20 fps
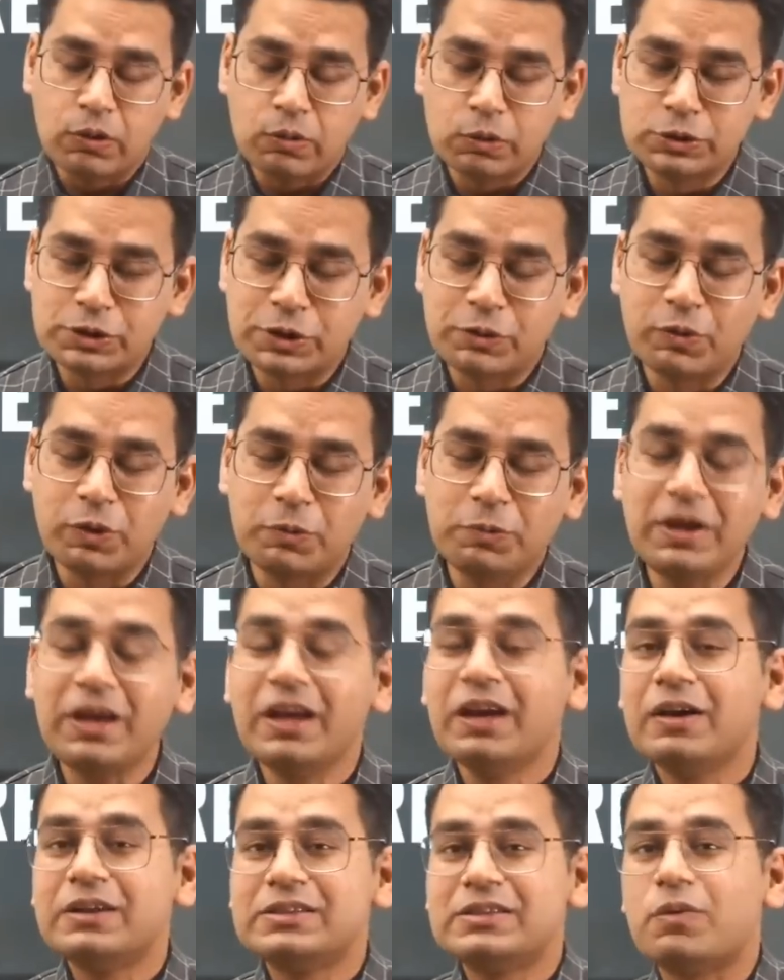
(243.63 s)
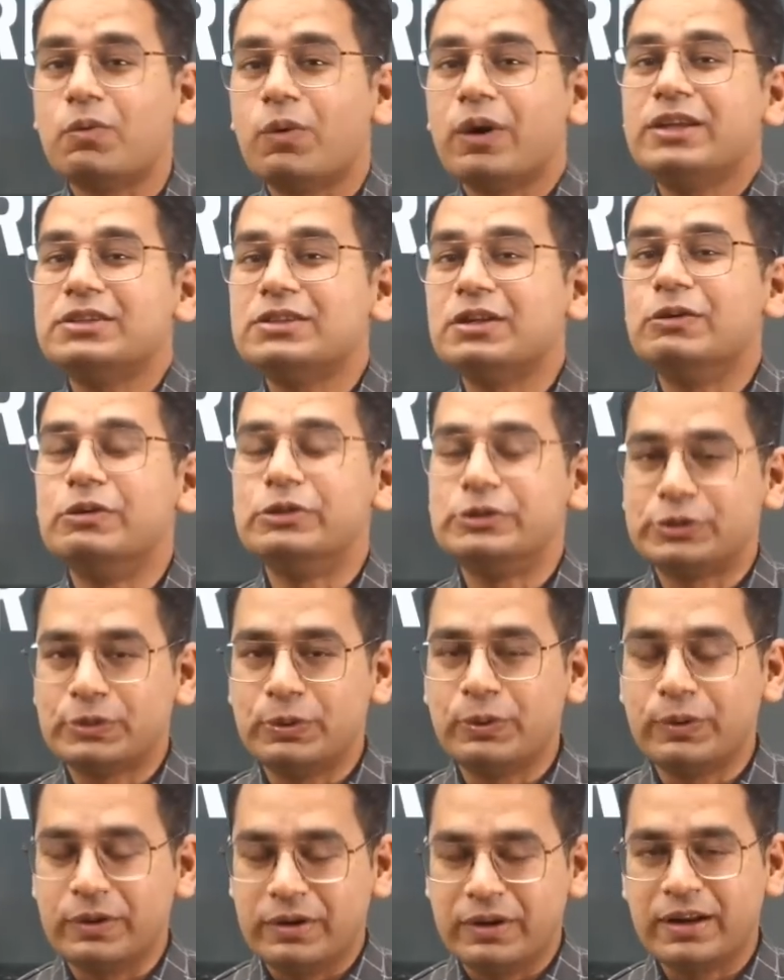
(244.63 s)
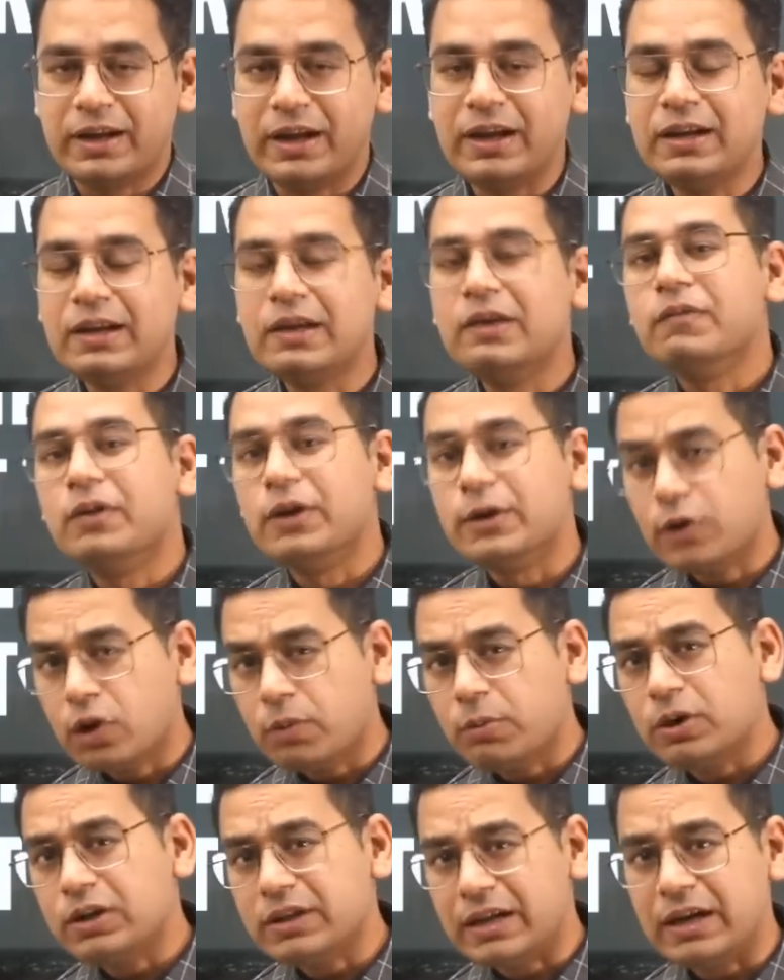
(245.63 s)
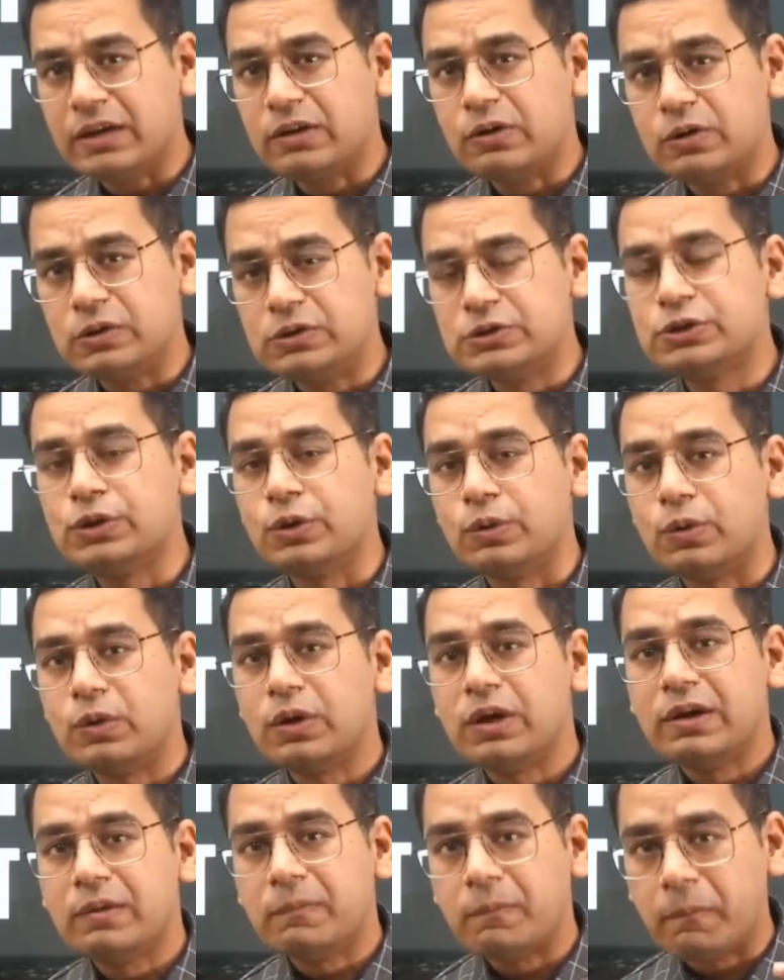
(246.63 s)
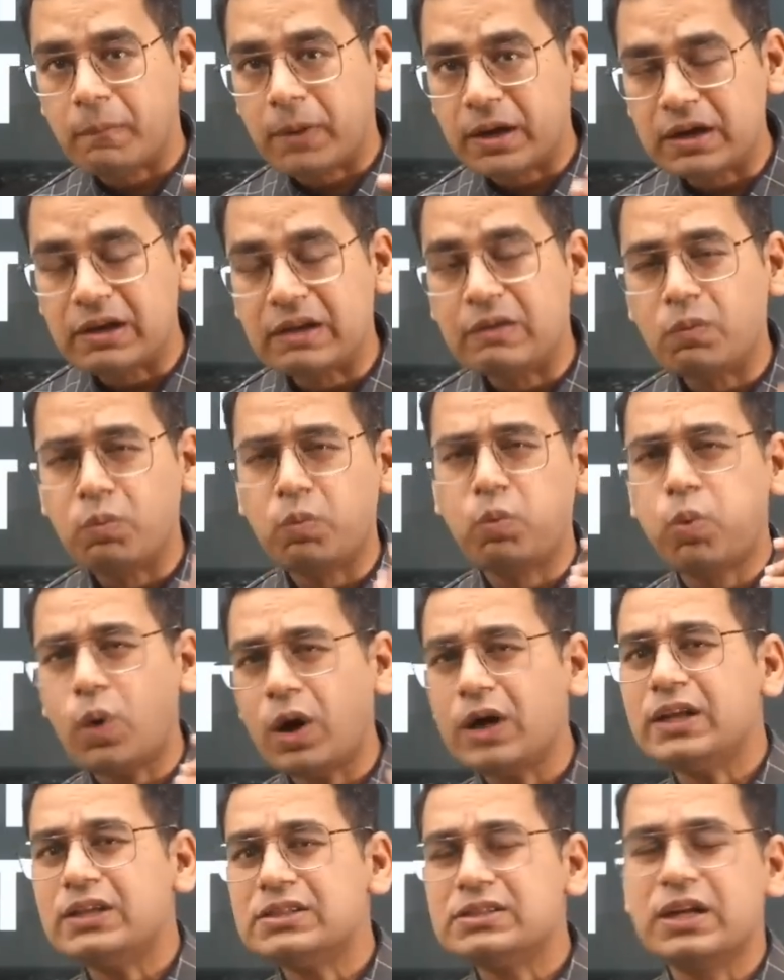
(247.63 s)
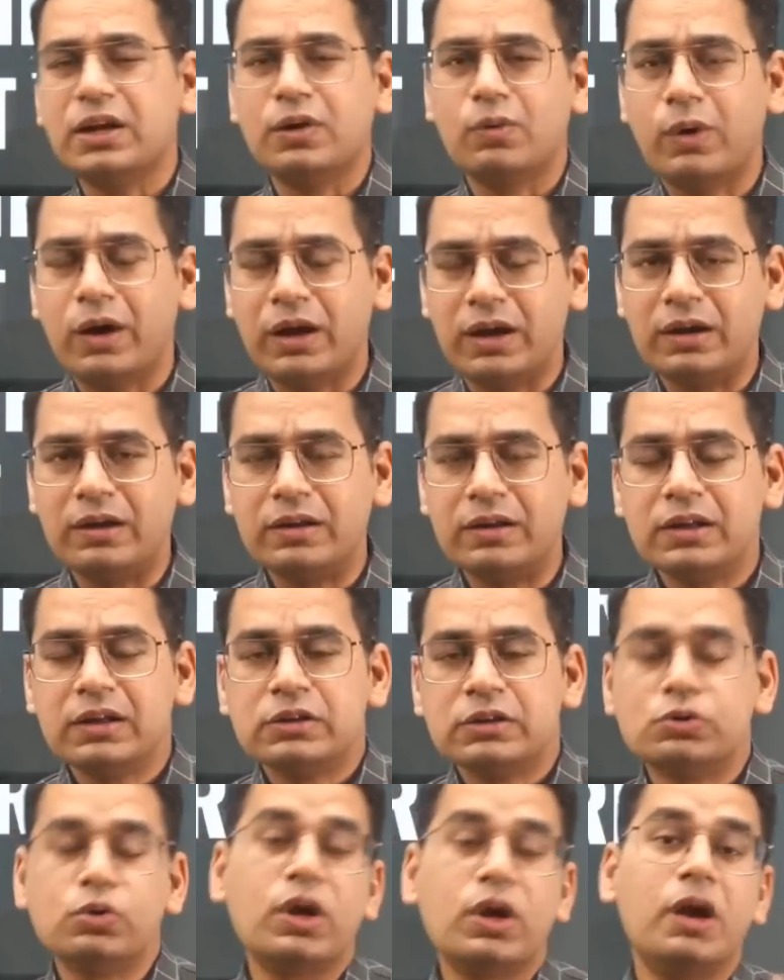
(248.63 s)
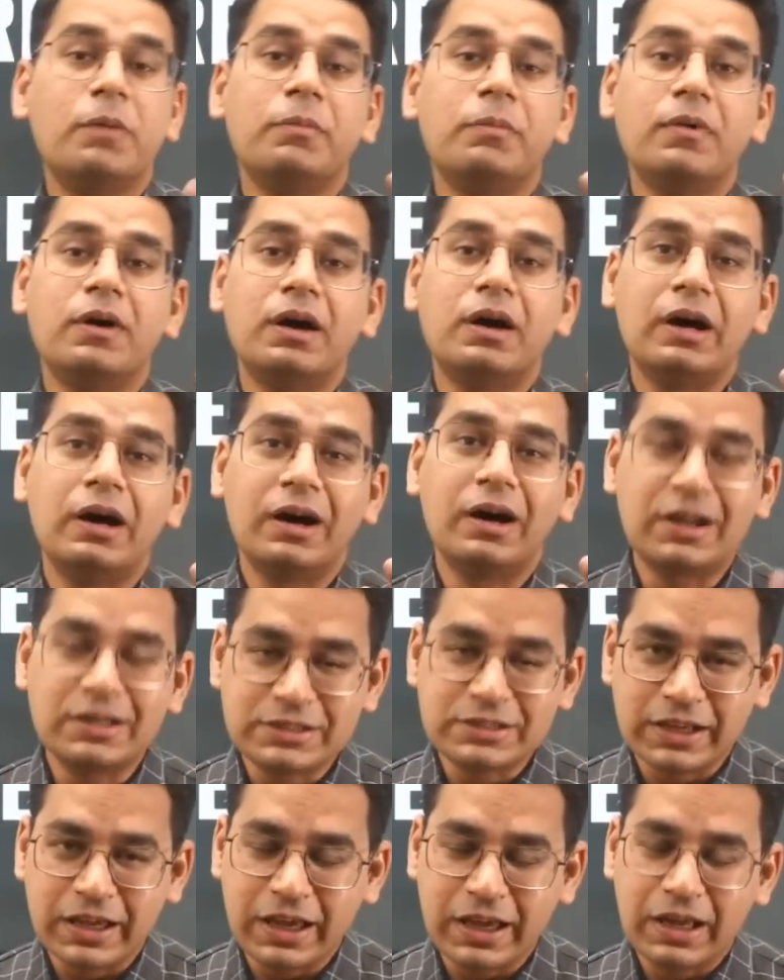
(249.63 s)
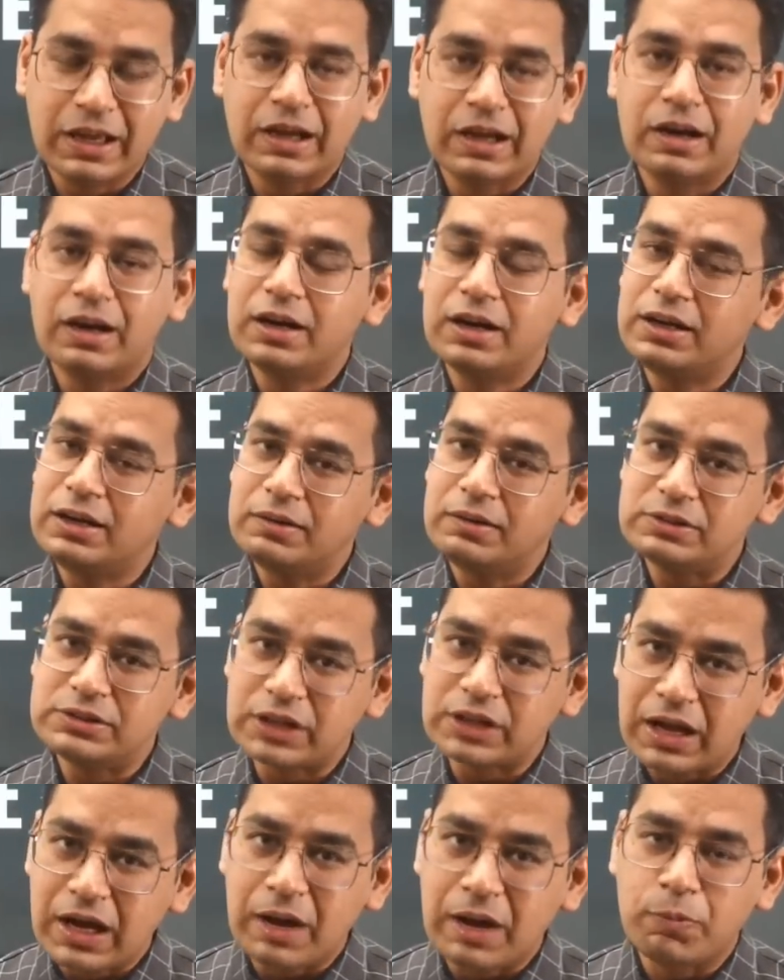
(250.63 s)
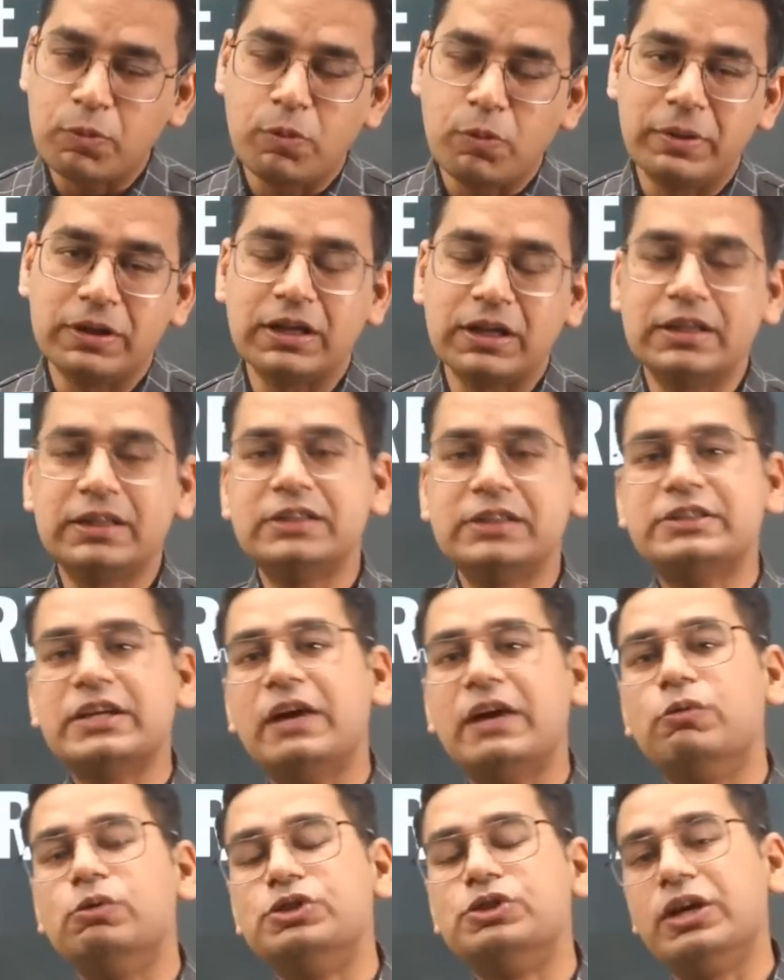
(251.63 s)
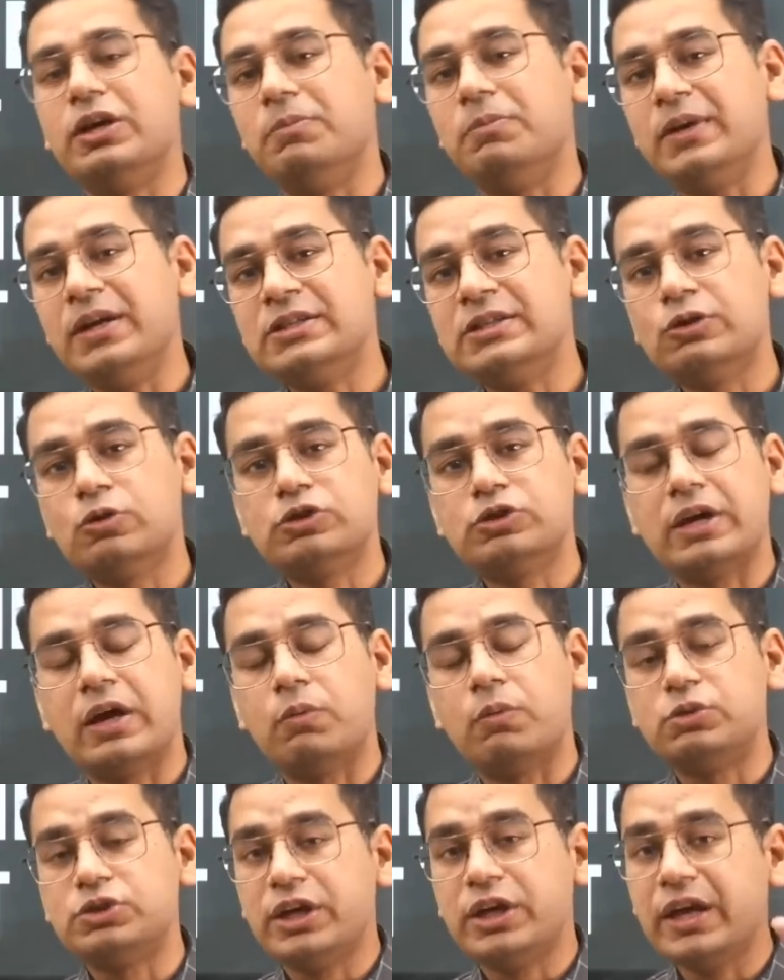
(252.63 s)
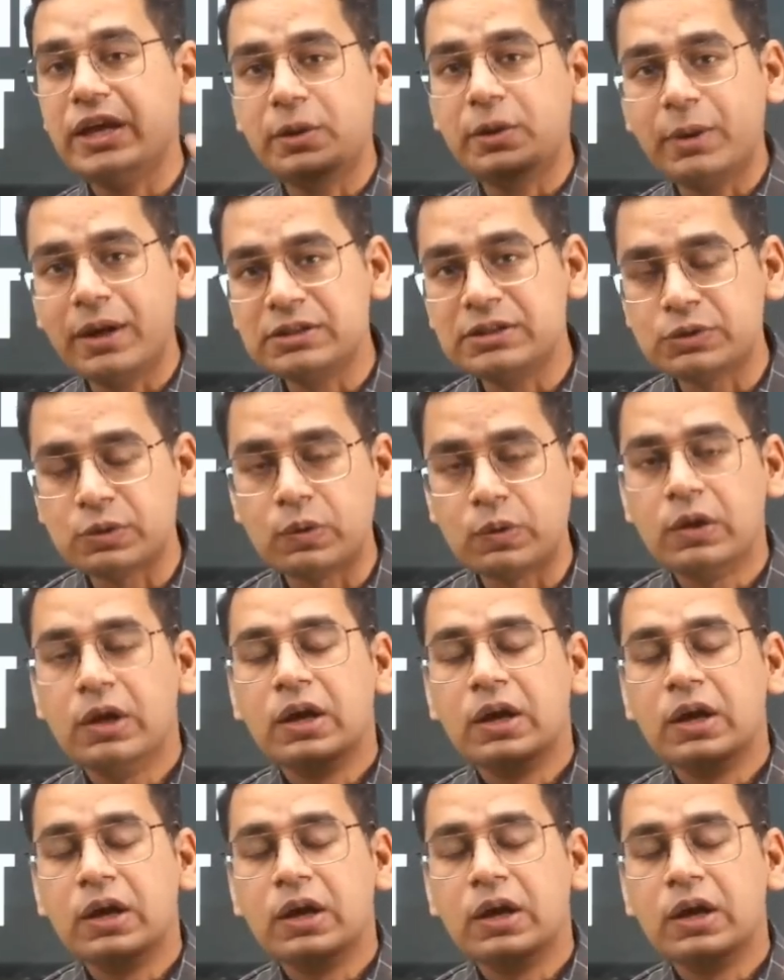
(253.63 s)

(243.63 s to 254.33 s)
question would be, sir, what is a good score, right? We'll talk about that also, but what is required, jo ki hum har jagah aapko batate hain, chahe wo JEE mains ho, chahe wo JEE advanced ho,